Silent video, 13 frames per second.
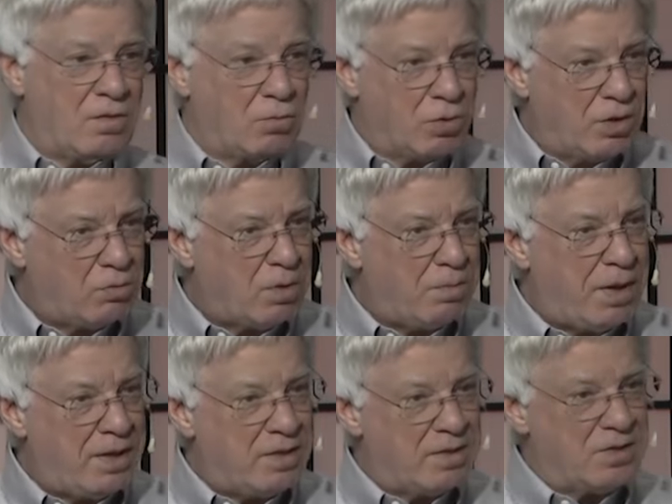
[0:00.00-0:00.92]
Real
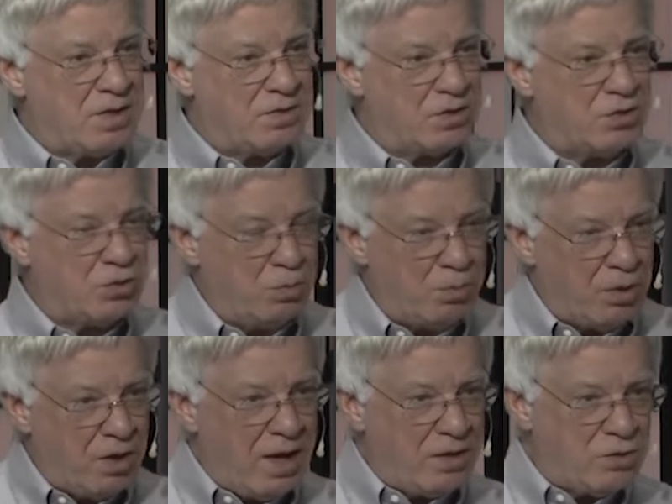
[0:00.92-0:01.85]
repentance is a
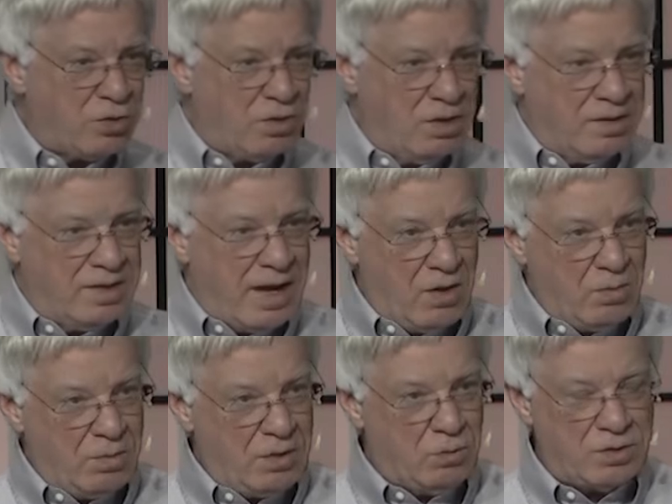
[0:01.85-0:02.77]
supernatural
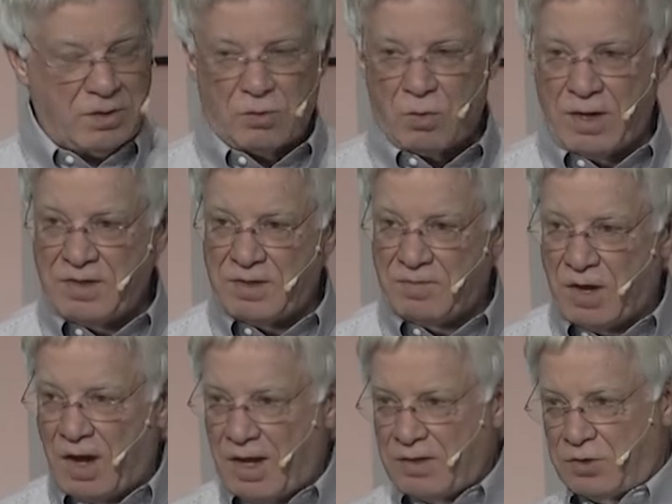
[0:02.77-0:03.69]
endowment with the grace of
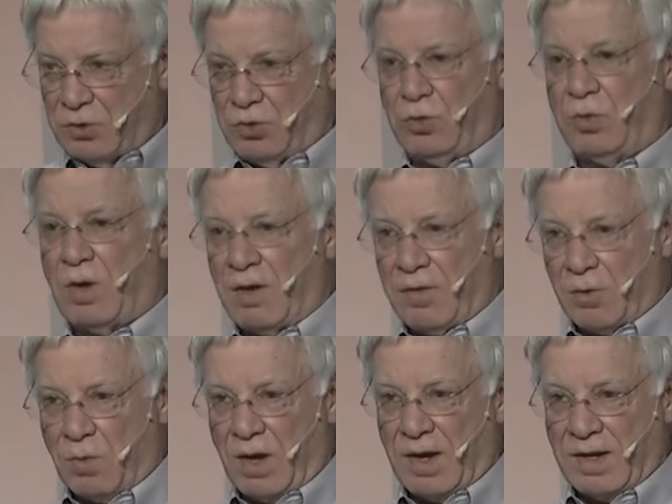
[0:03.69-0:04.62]
God to do
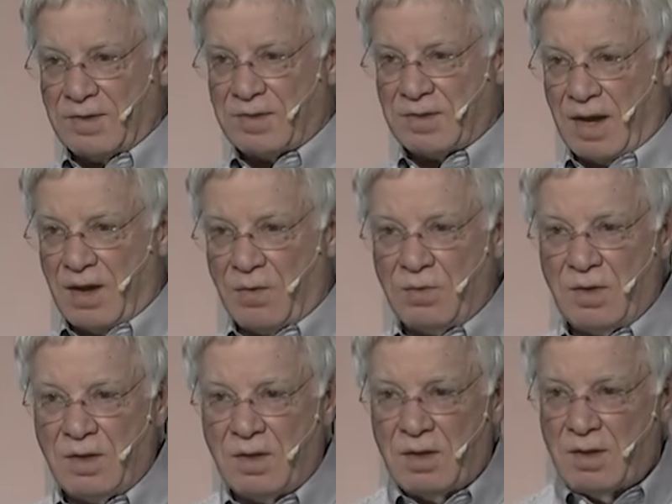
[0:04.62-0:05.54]
otherwise now.
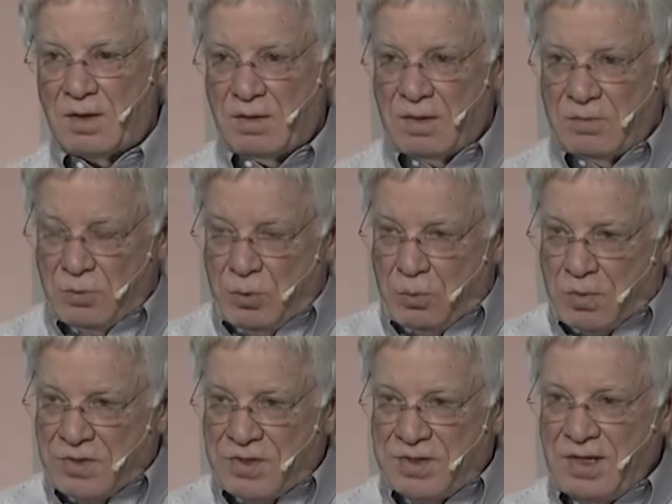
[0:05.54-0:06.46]
You
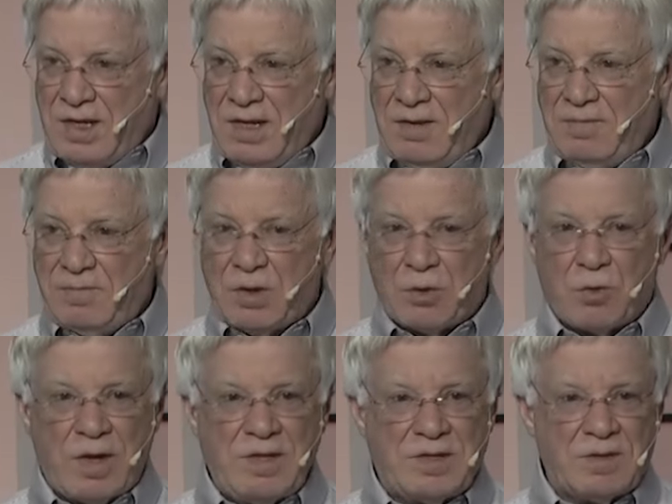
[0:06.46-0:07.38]
receive the
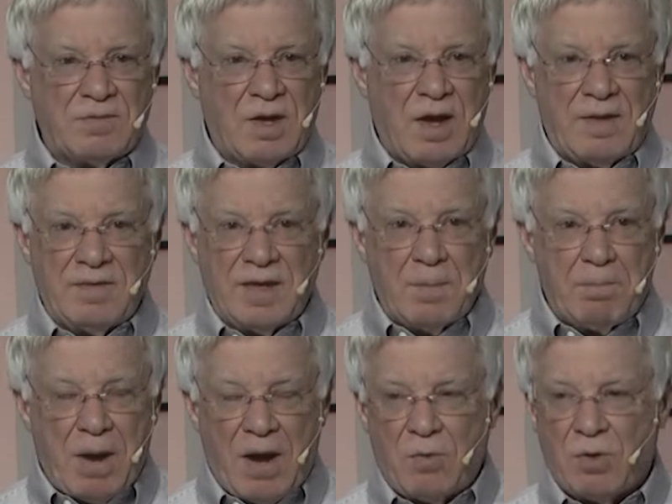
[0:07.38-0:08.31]
grace of God, the
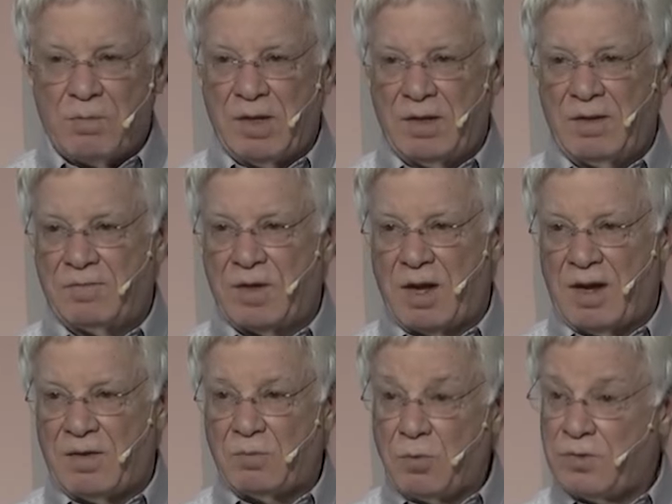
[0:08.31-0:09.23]
empowerment of
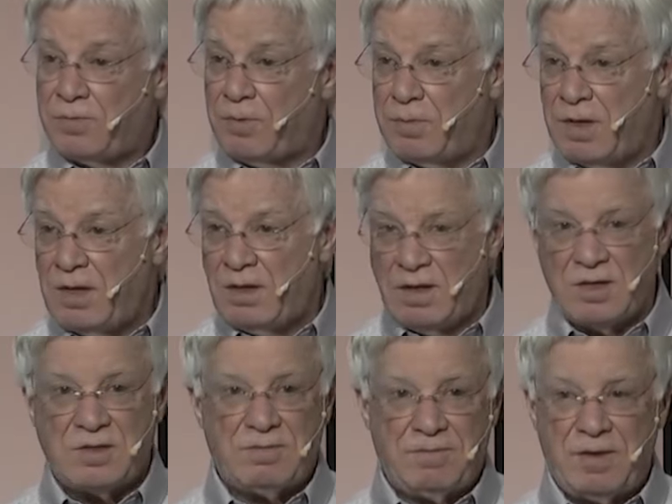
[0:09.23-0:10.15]
God, which for me
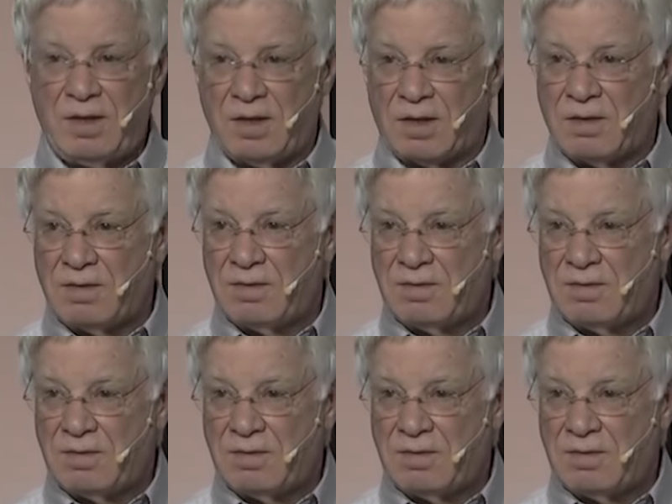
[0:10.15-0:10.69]
is a feeling.